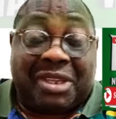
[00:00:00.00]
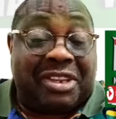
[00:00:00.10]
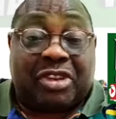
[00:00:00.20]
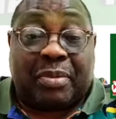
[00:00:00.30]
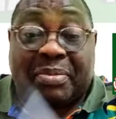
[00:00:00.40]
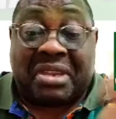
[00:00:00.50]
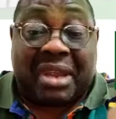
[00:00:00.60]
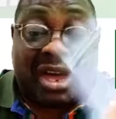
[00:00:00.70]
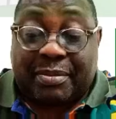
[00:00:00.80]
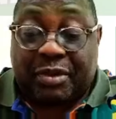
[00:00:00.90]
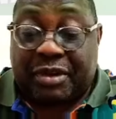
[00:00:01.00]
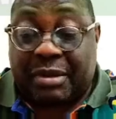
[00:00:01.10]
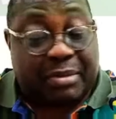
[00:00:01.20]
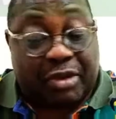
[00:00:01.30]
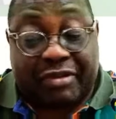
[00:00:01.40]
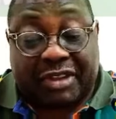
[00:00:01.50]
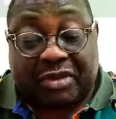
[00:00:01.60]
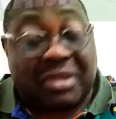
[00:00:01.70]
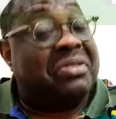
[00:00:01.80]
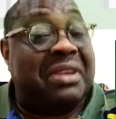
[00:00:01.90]
This is something that happened maybe over
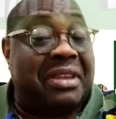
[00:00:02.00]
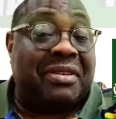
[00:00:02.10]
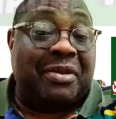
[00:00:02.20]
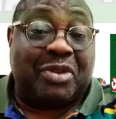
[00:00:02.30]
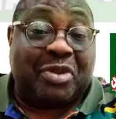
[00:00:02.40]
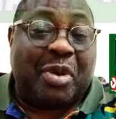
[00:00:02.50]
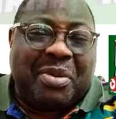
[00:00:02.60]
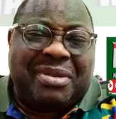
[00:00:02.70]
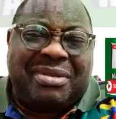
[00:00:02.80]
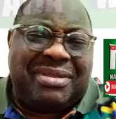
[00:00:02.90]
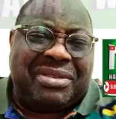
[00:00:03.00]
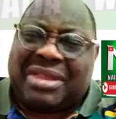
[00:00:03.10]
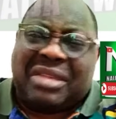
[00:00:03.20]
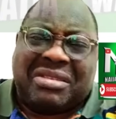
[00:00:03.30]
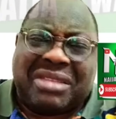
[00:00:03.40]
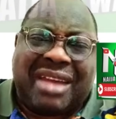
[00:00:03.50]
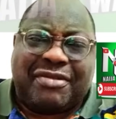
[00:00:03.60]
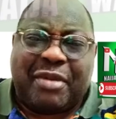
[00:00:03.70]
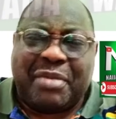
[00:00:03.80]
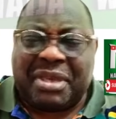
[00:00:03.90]
20 years ago. So that is
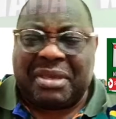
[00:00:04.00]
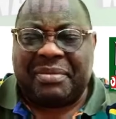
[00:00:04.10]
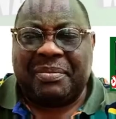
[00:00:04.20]
life for me.